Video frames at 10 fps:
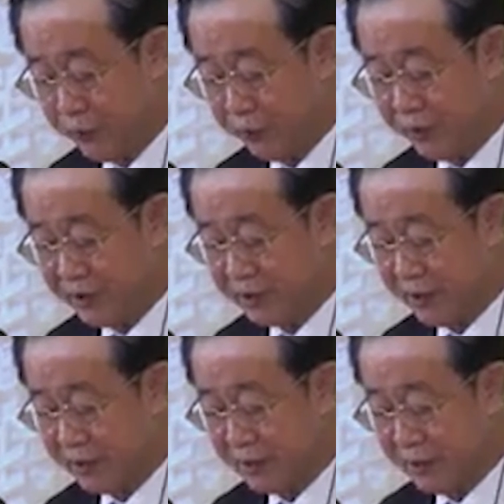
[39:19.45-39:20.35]
more
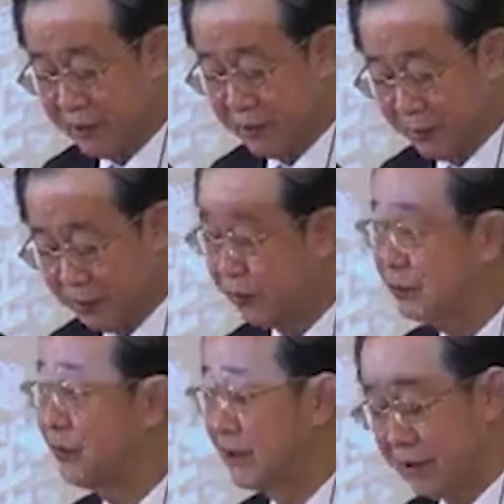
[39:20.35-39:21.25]

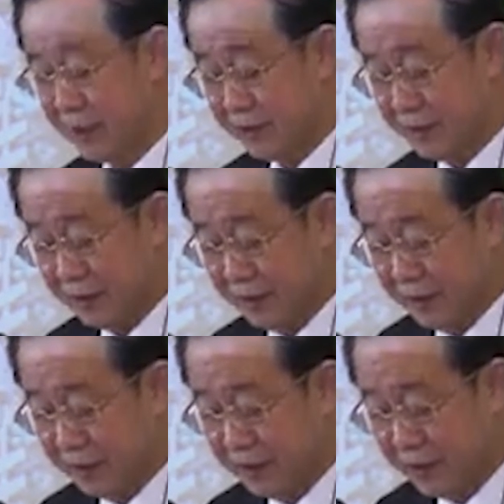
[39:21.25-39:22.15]
to discuss
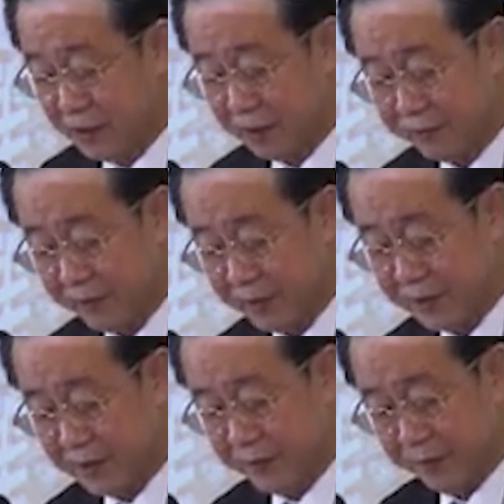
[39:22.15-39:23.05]
in the
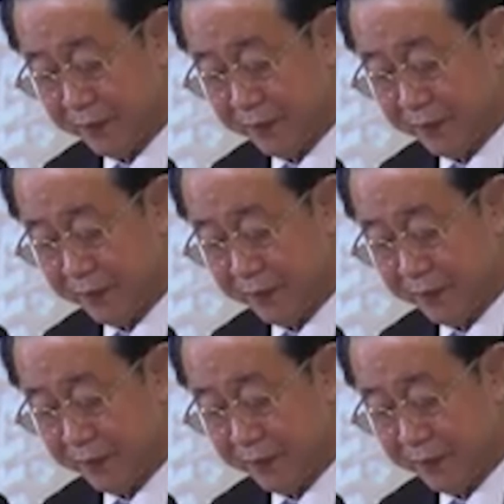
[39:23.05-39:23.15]
conference.